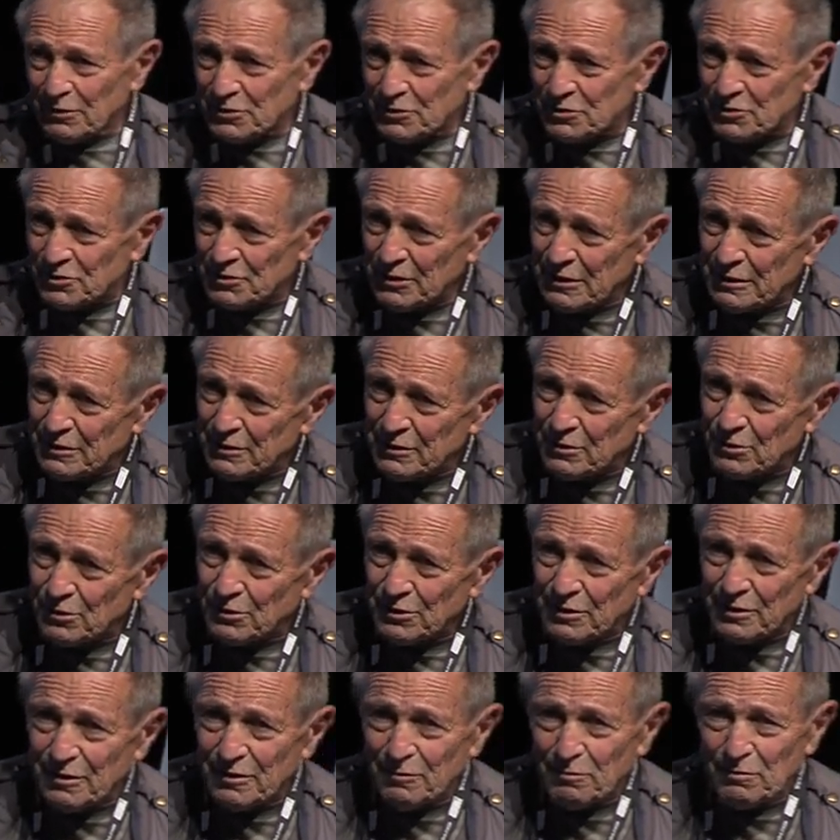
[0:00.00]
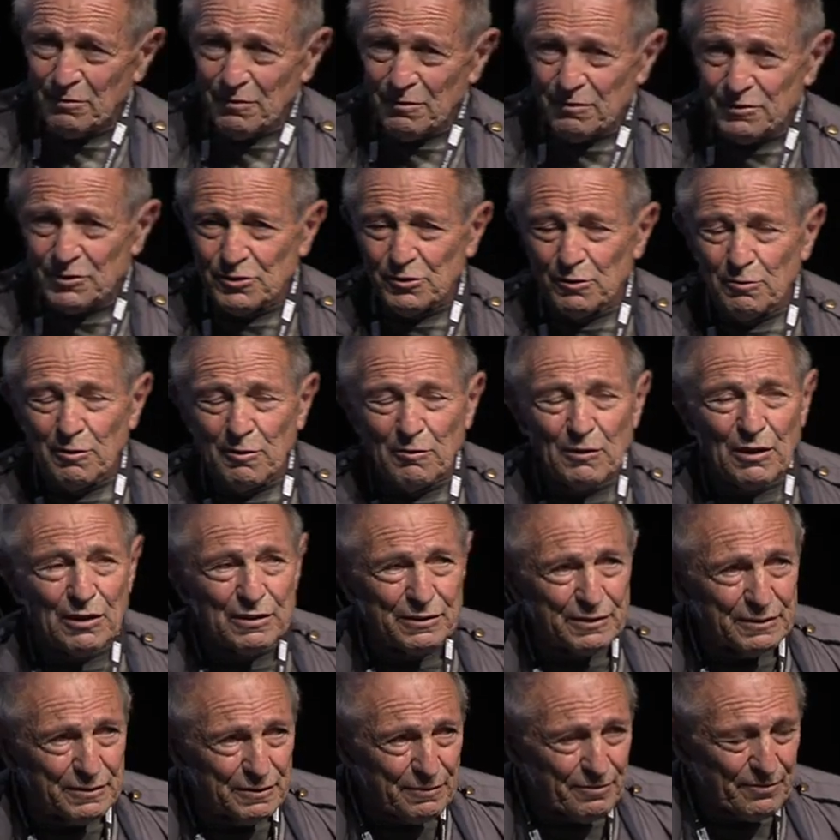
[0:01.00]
street or in a supermarket.